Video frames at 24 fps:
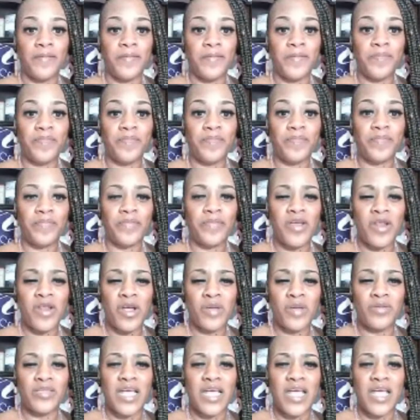You know what I'm
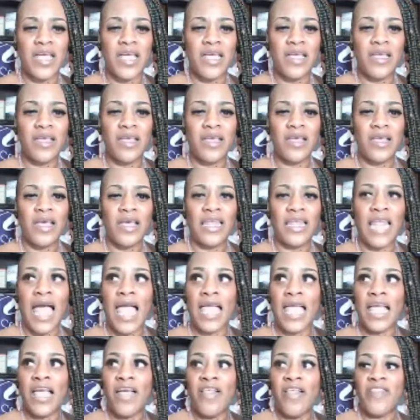saying? Like
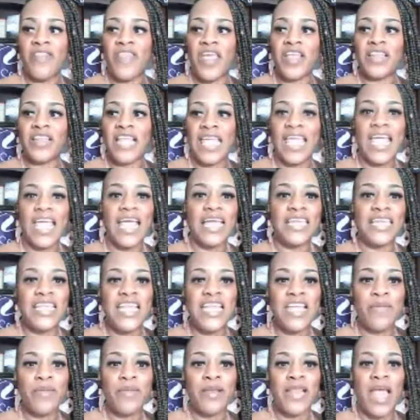they can't leave me. That
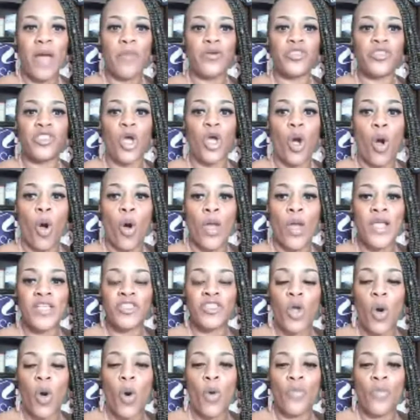was his whole
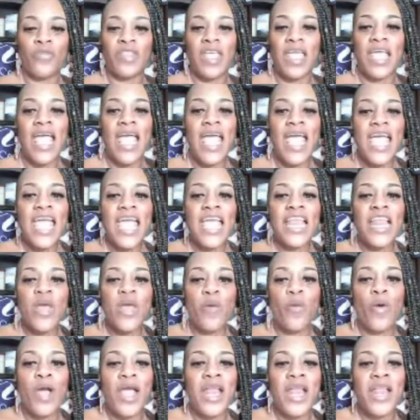thing. He didn't want
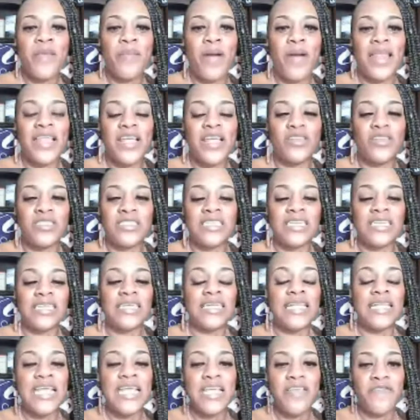anybody else to leave
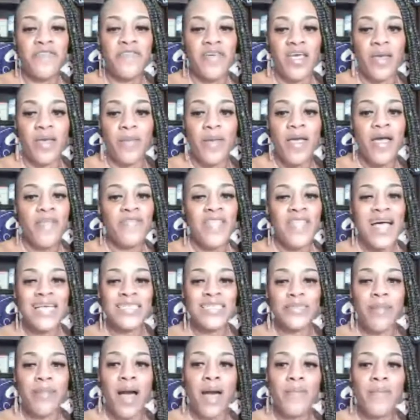him. That's
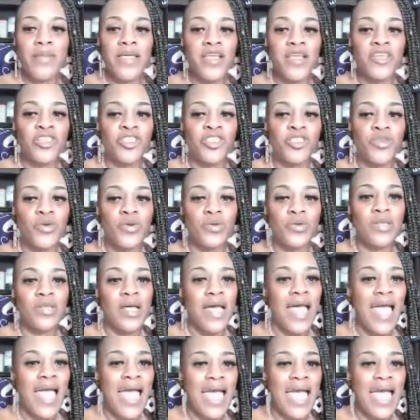mommy issues at its